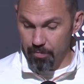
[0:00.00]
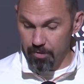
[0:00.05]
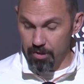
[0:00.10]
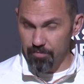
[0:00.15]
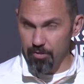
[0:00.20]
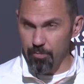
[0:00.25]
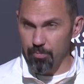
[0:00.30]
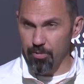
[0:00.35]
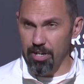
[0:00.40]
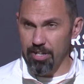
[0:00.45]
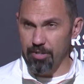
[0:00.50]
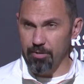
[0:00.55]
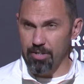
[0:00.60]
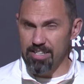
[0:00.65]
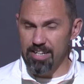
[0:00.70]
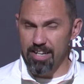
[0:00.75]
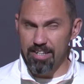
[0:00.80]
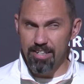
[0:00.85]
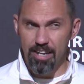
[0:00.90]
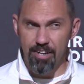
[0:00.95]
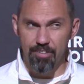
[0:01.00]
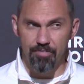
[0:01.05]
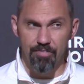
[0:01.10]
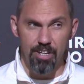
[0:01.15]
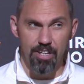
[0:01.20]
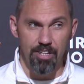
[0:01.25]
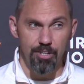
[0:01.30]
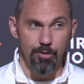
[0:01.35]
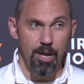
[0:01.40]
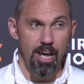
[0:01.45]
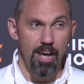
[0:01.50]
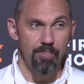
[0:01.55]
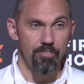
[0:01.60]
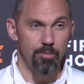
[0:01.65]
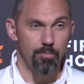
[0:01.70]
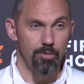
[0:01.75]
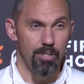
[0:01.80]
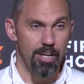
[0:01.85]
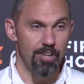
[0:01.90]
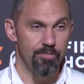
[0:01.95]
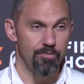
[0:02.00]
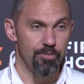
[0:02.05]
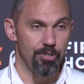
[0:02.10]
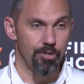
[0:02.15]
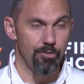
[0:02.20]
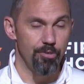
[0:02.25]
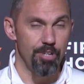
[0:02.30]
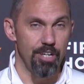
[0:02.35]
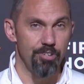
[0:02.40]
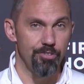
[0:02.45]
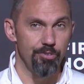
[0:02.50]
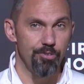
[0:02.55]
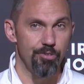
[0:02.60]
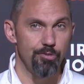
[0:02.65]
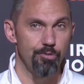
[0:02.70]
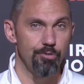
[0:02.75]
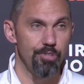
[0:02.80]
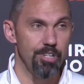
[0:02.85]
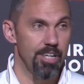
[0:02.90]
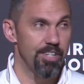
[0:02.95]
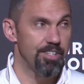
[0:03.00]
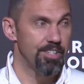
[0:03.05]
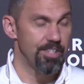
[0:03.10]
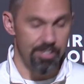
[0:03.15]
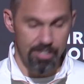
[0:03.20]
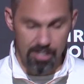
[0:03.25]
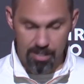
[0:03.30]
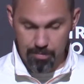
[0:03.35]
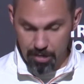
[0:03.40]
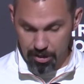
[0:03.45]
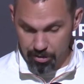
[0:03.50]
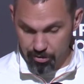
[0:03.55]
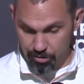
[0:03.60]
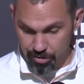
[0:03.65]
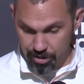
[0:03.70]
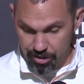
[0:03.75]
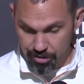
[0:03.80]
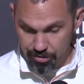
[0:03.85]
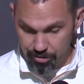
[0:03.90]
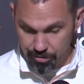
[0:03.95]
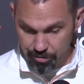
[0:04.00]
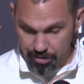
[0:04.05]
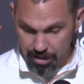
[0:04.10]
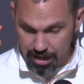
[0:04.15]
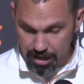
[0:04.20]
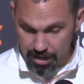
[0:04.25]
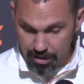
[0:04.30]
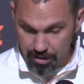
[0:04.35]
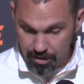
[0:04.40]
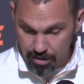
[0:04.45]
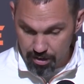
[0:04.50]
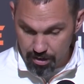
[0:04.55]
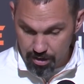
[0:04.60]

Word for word: If you plan to attend that event and you haven't applied for the credentials through the SEC, make sure that you do that.